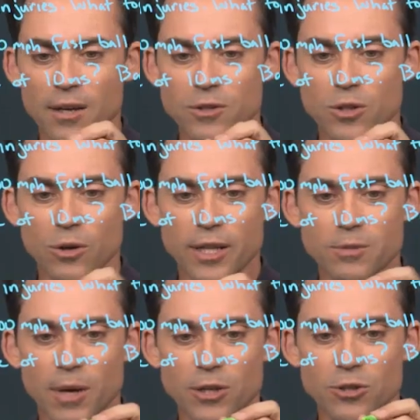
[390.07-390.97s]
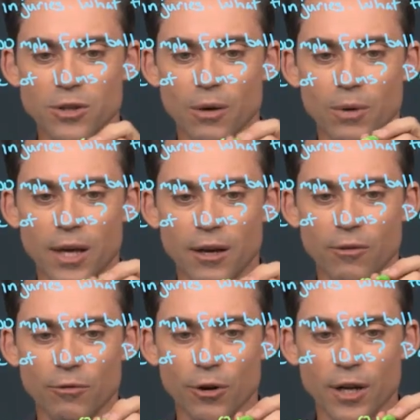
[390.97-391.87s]
So let's make sure that we
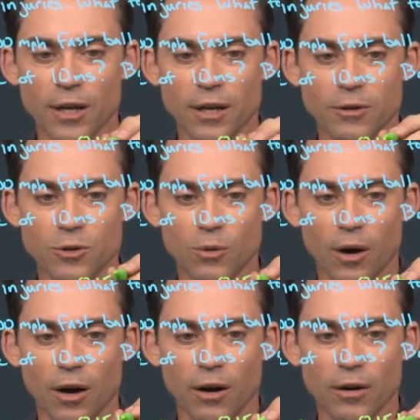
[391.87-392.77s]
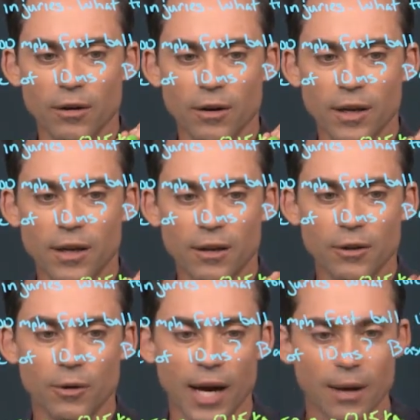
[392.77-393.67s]
convert it into our
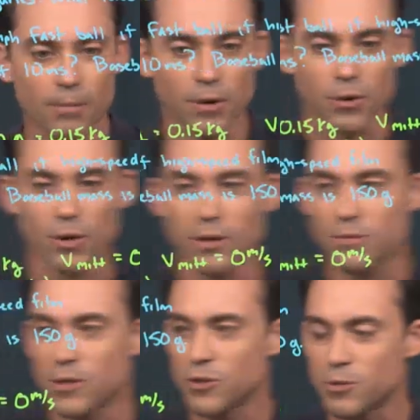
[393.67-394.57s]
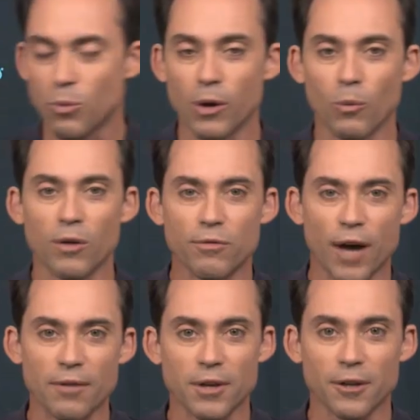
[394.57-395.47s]
kilogram unit, so it's just
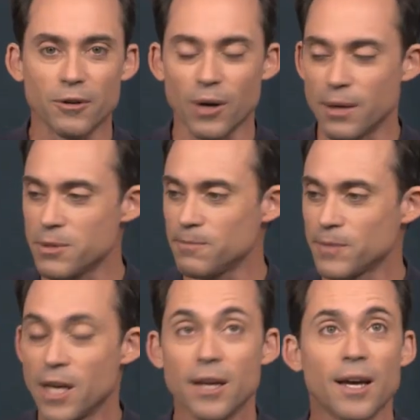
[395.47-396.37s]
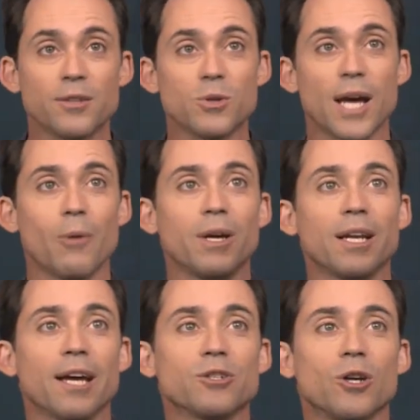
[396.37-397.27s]
0.15 kilograms. And so now we
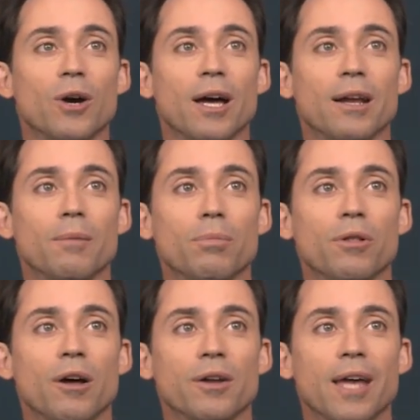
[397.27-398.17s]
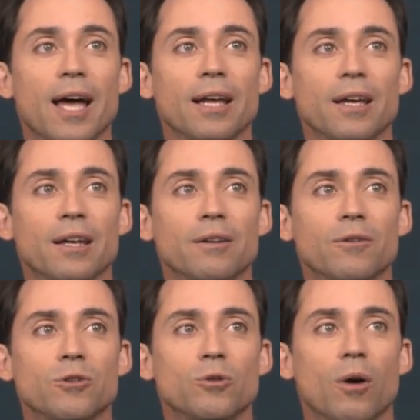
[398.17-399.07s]
can actually go ahead and plug that into